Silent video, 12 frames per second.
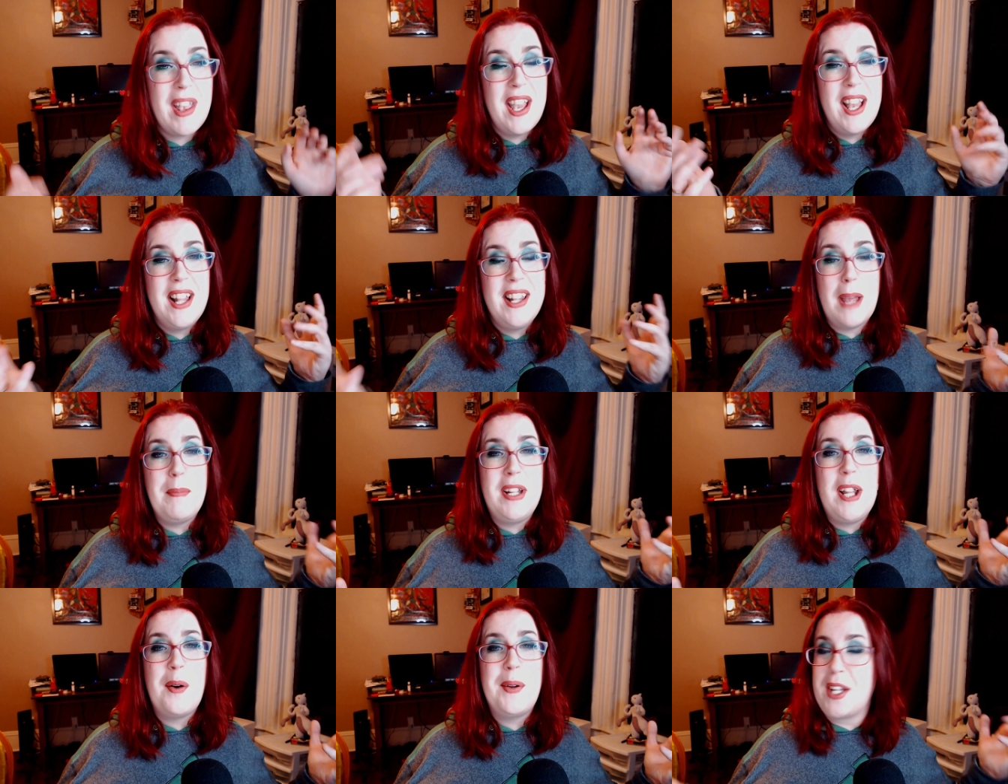Let me
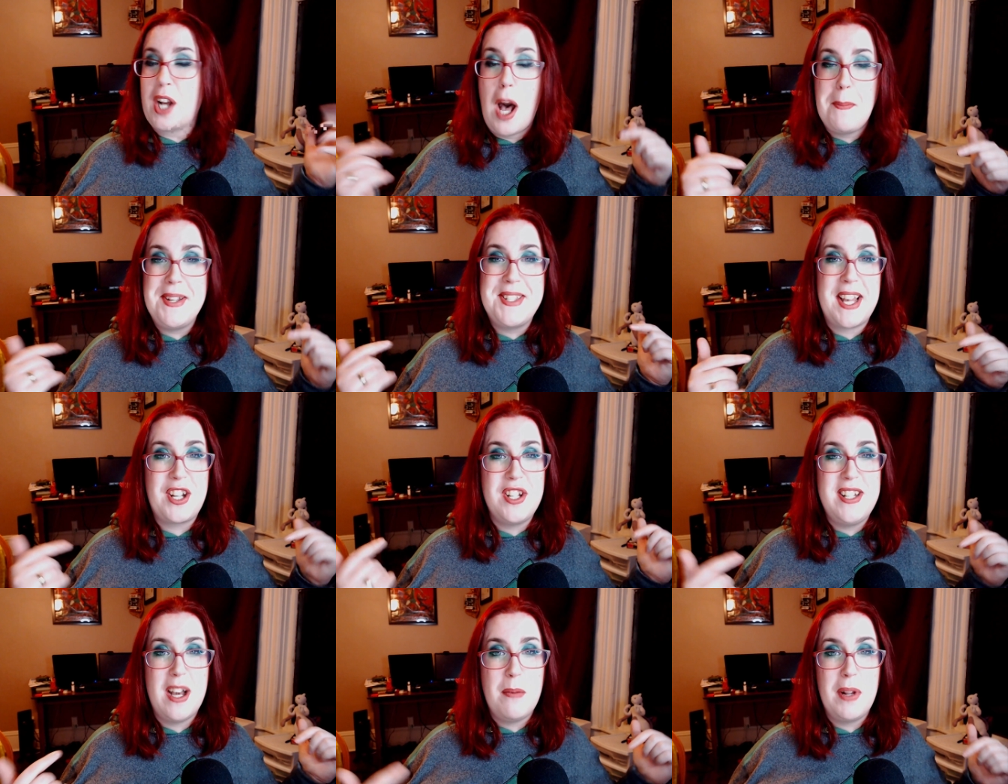know in the comment section
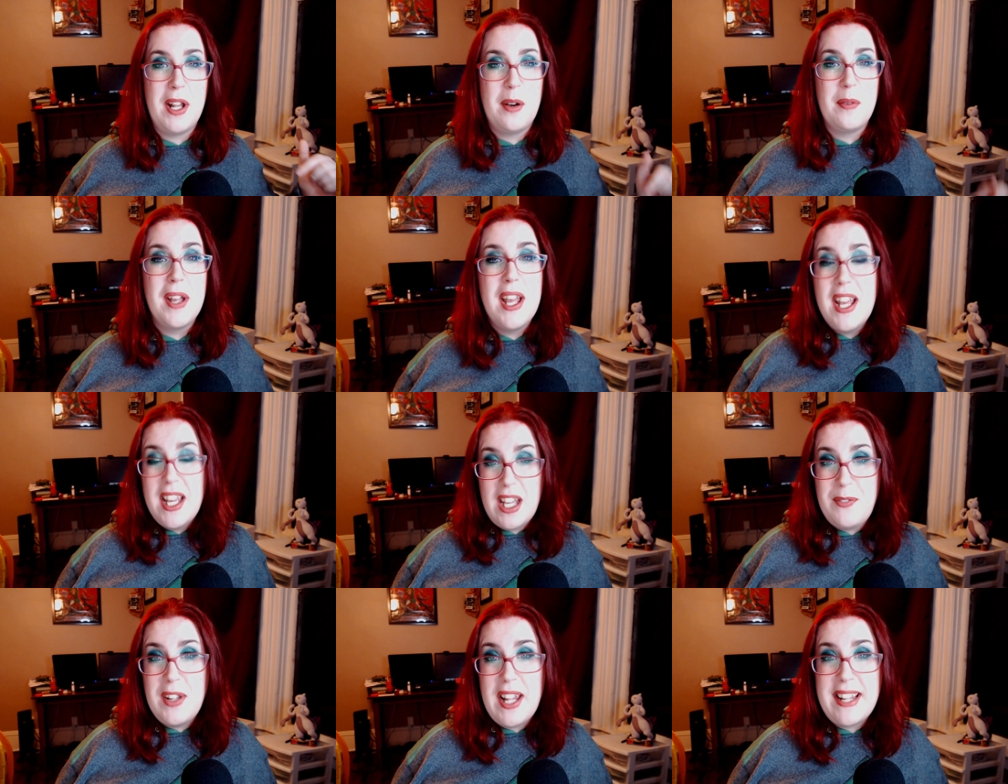down below.
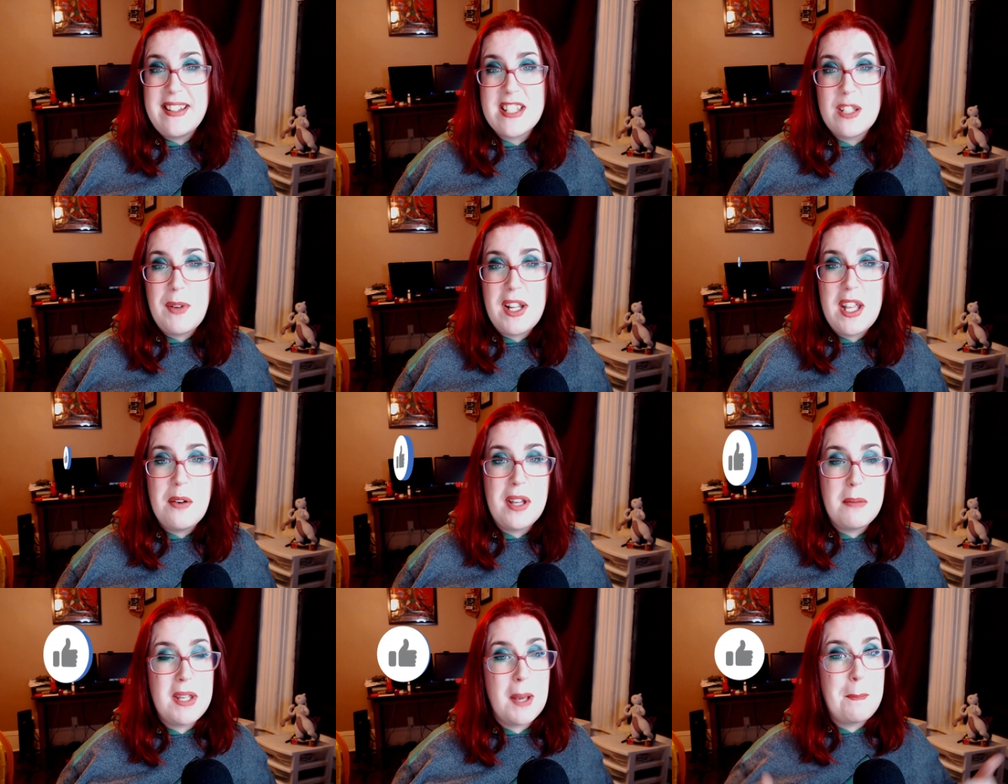If you like this video, give
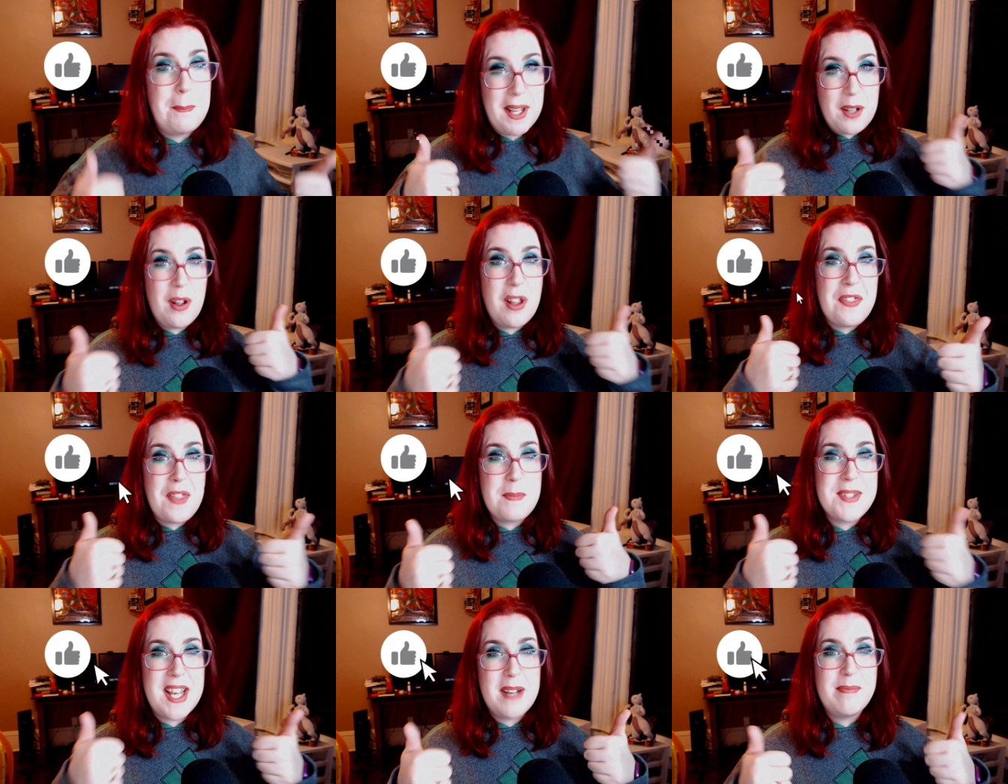me a big old
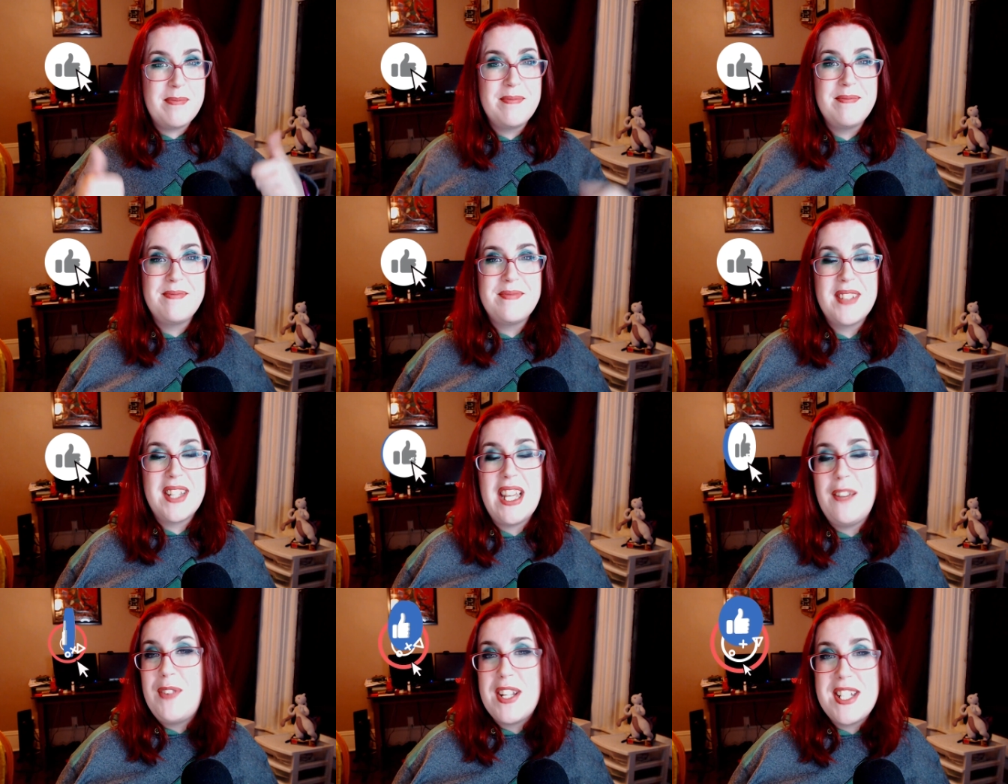thumbs up.
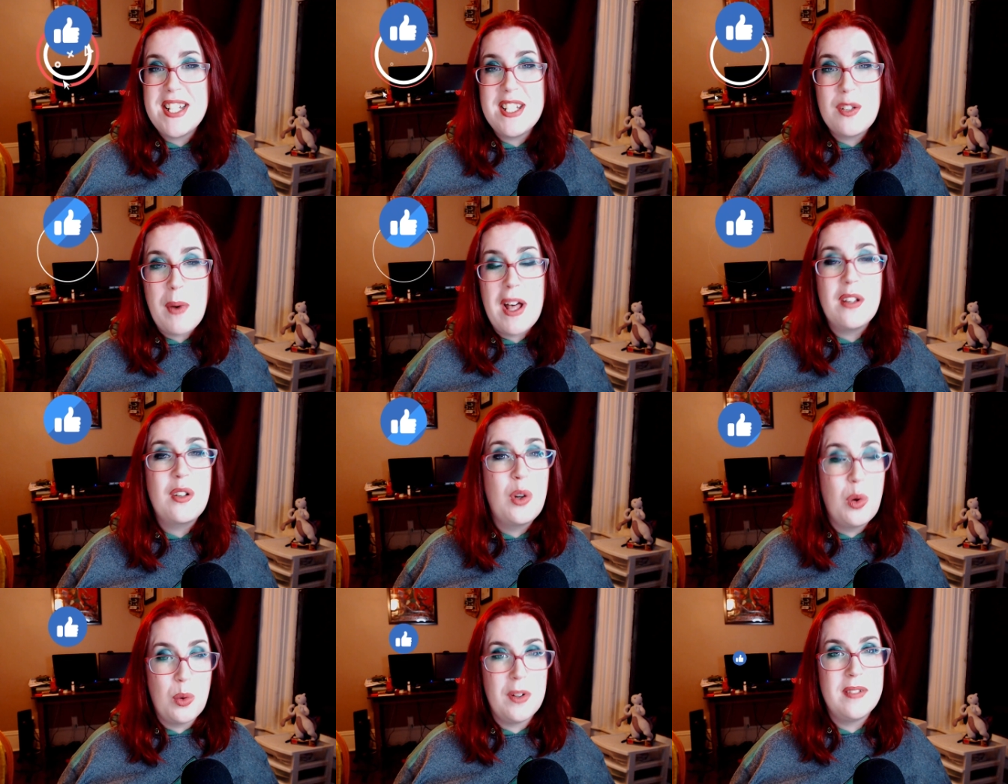If you didn't, well,
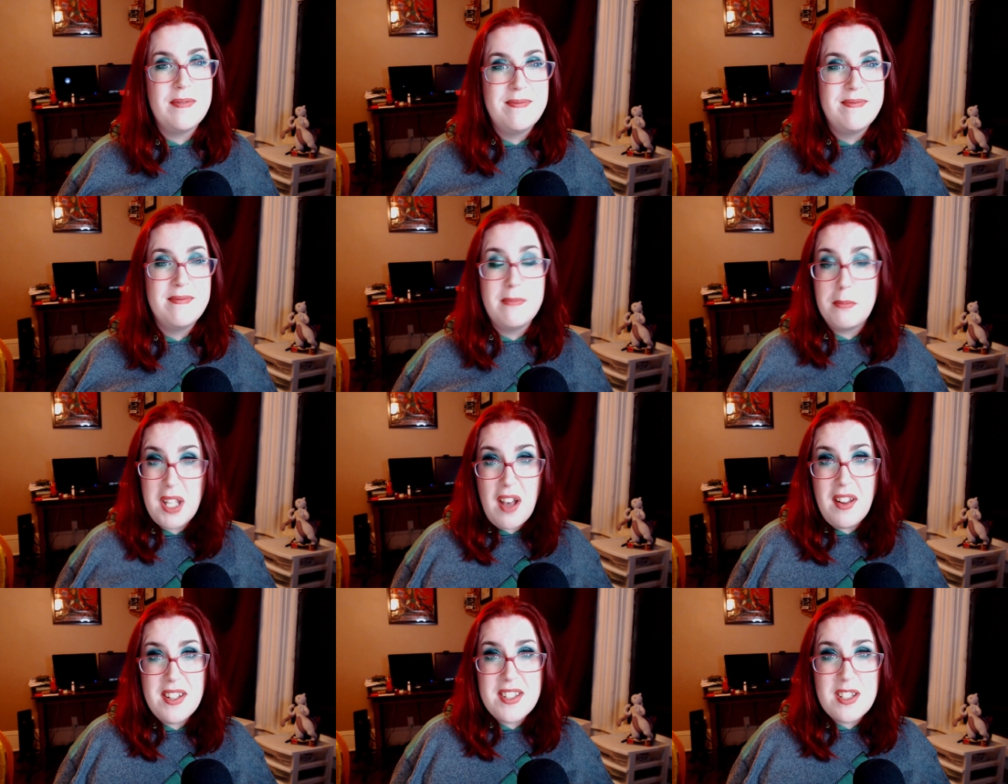cool. Be
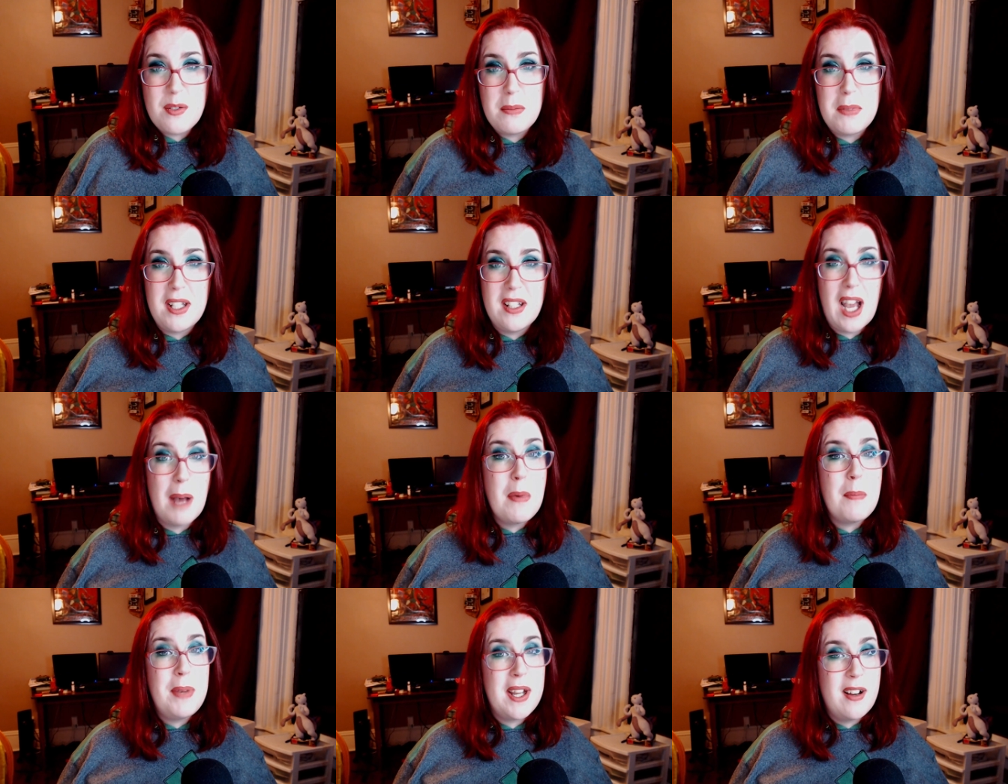honest with me. I'm a
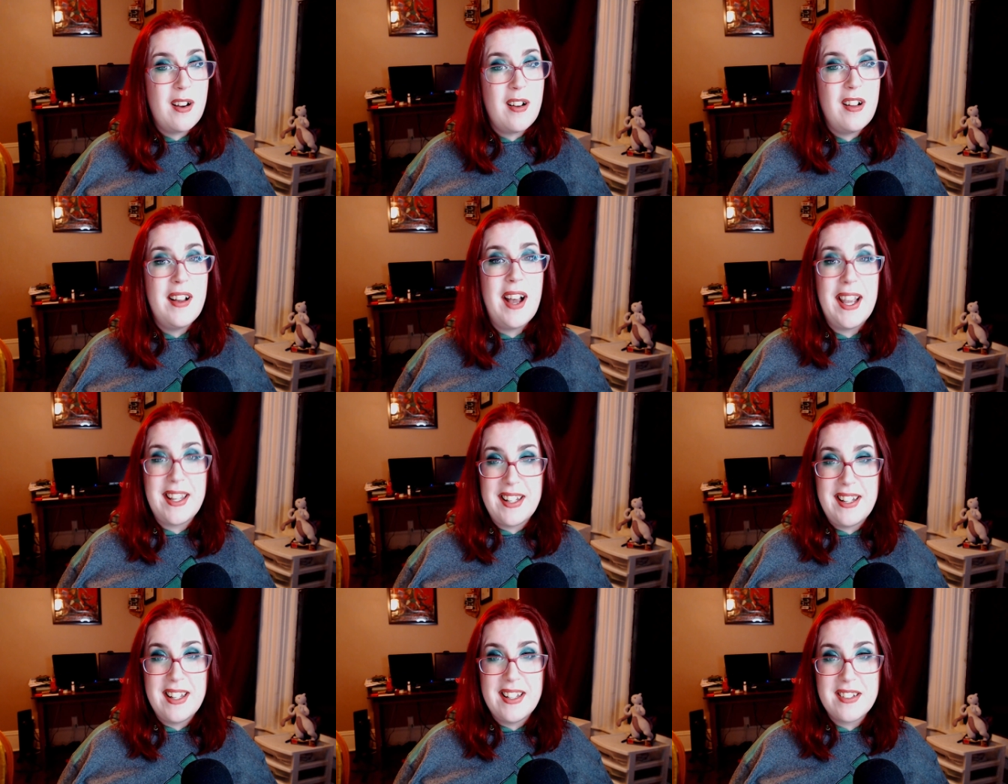big girl. I can
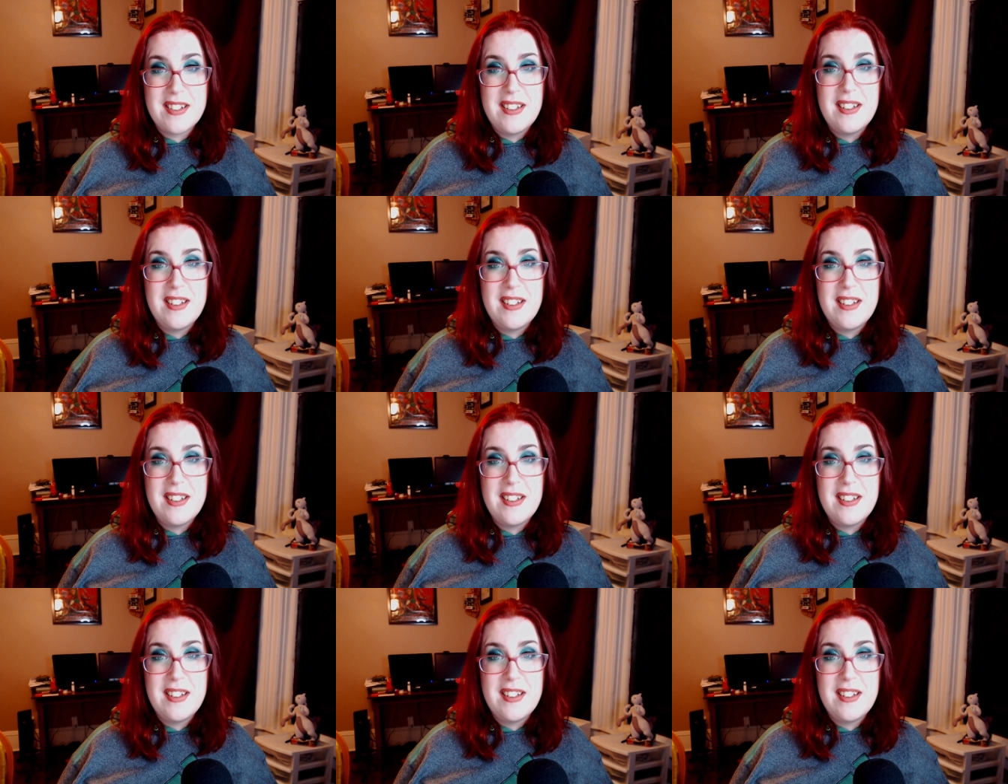handle it.